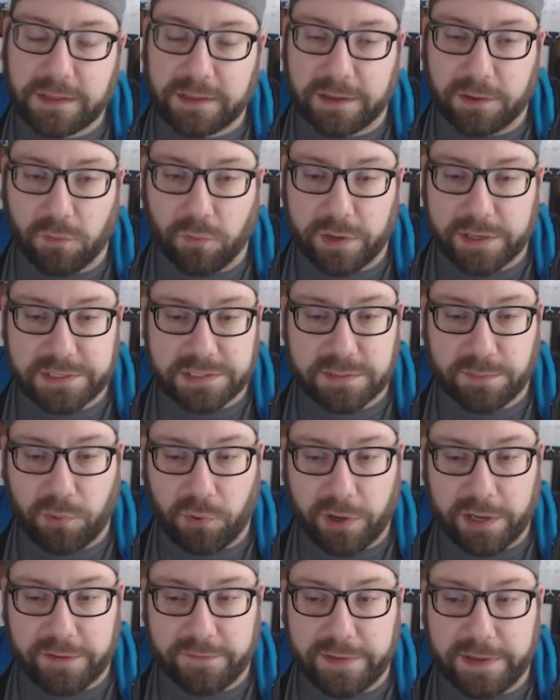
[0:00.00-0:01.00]
Like, what is the
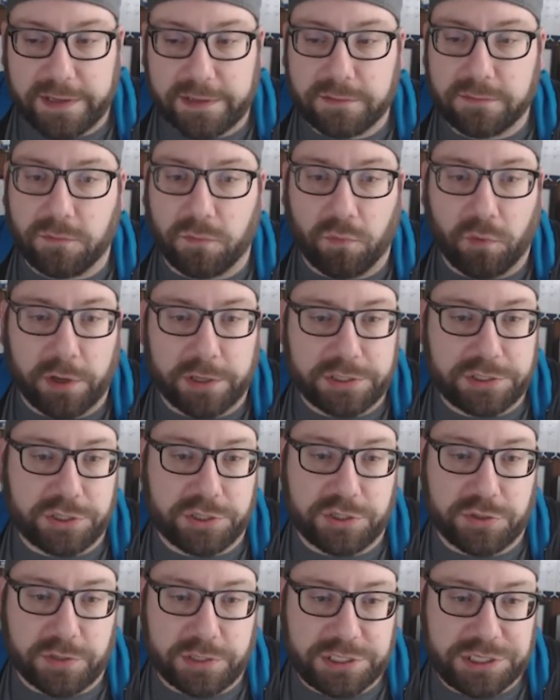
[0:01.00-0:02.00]
point of it? What
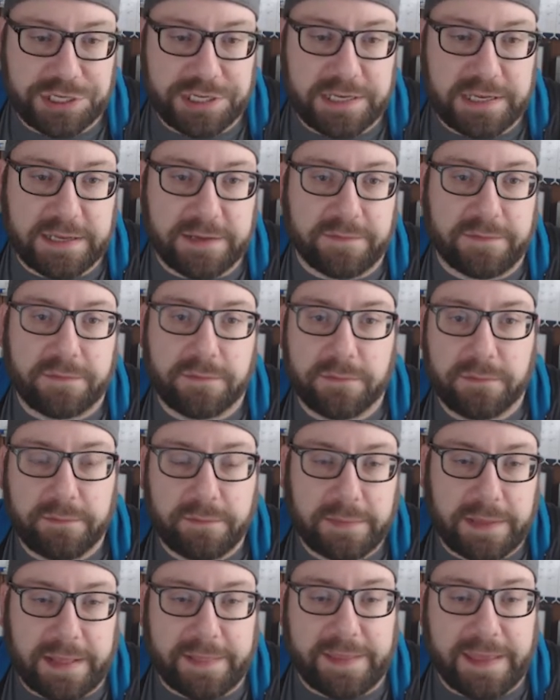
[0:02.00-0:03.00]
should you achieve?
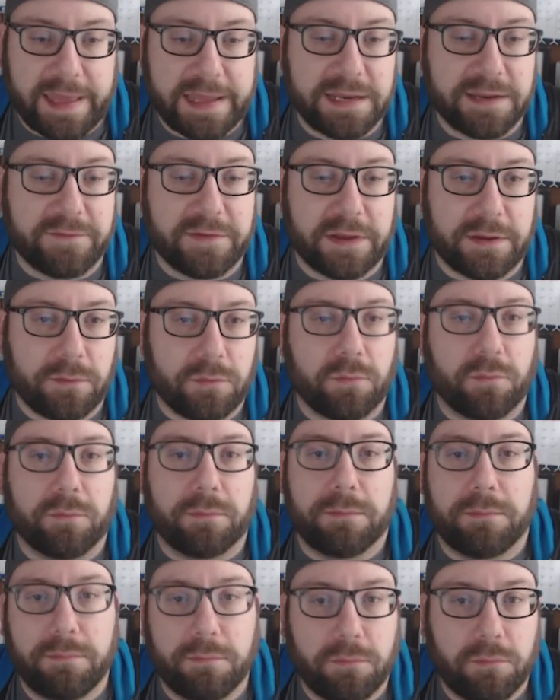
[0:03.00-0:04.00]
At the end of it,
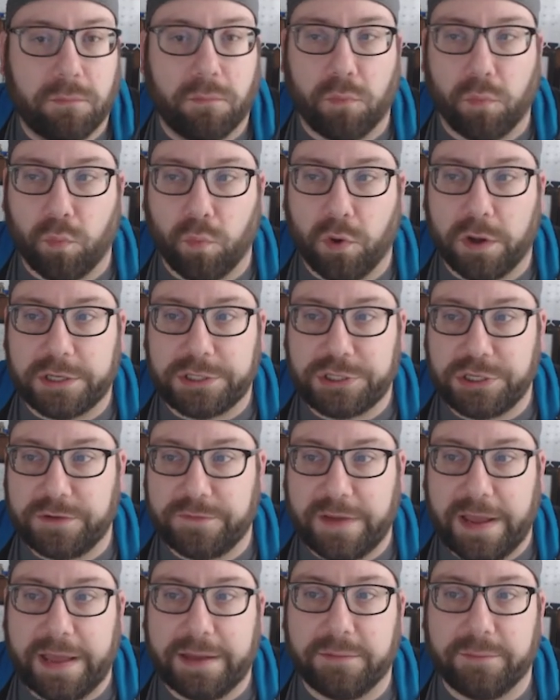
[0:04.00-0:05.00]
what should
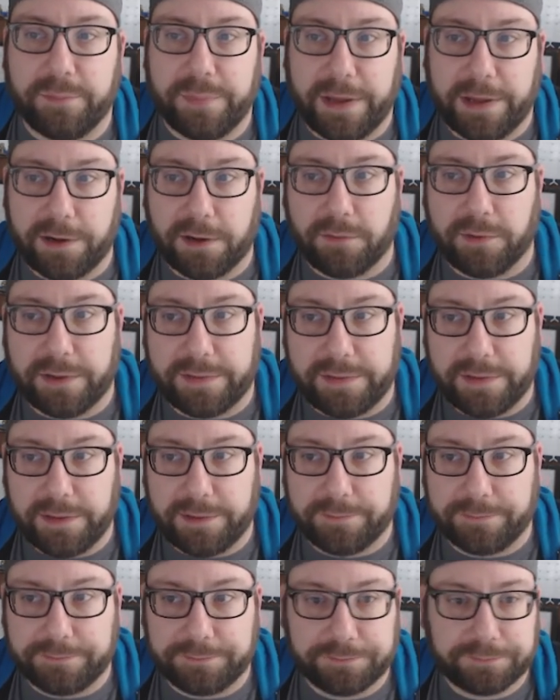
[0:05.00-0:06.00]
have gotten better with it?
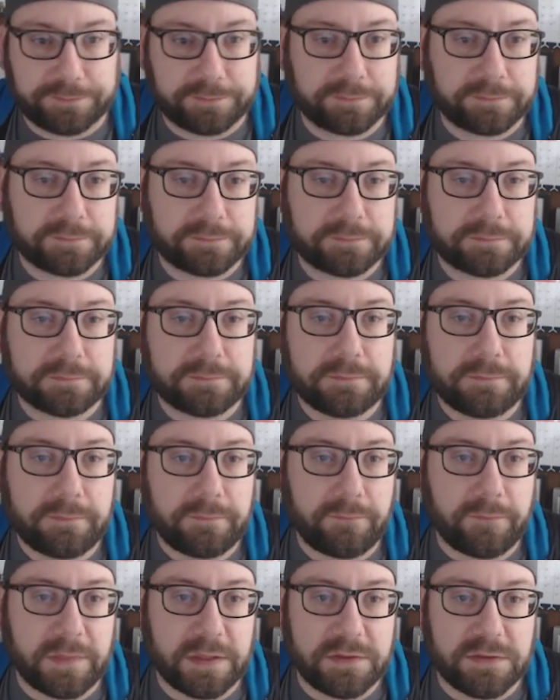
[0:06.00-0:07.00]

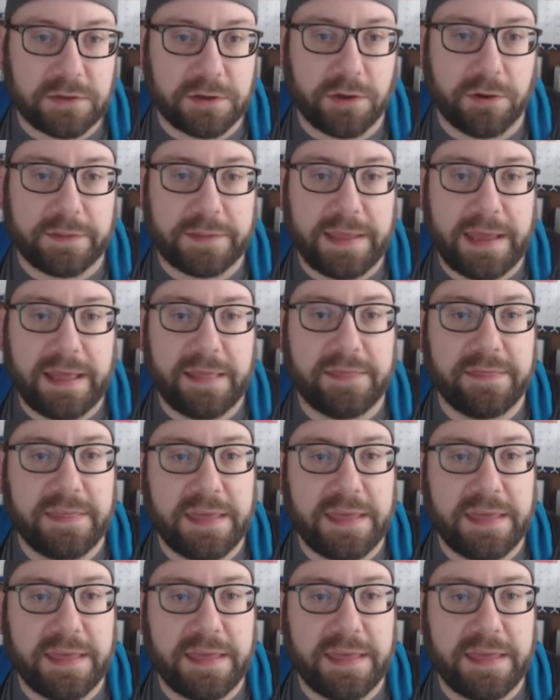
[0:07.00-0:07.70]
They go with that.